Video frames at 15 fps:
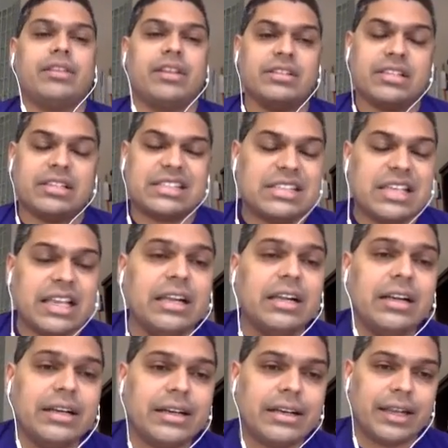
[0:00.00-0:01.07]
there is a
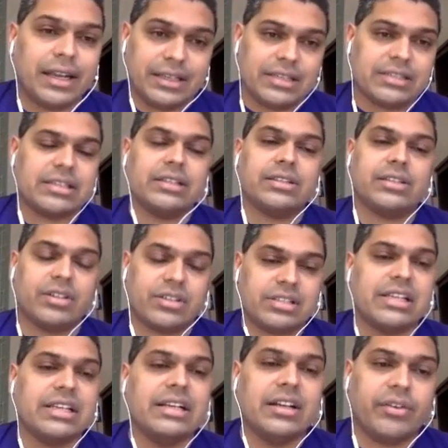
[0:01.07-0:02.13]
single data center, a
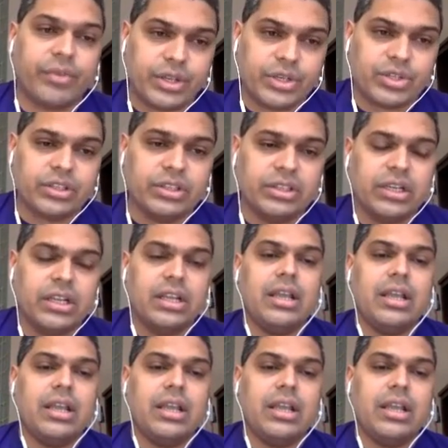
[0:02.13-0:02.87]
single region,